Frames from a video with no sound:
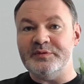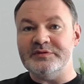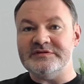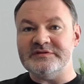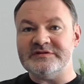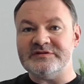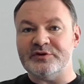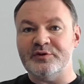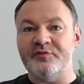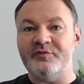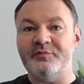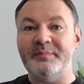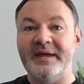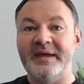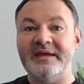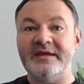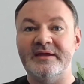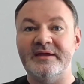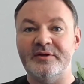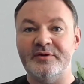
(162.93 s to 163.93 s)
sort of
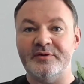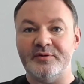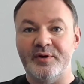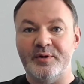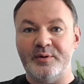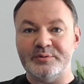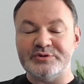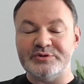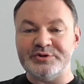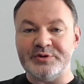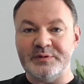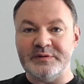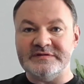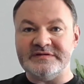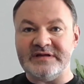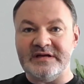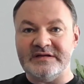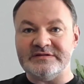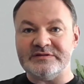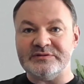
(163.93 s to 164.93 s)
making your own
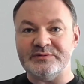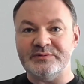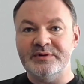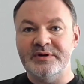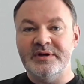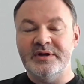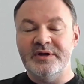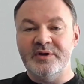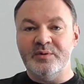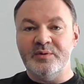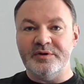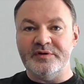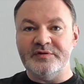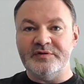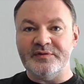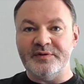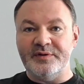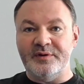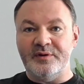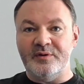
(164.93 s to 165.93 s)
choice as to where
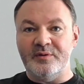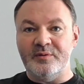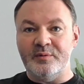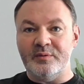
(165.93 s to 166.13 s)
to go,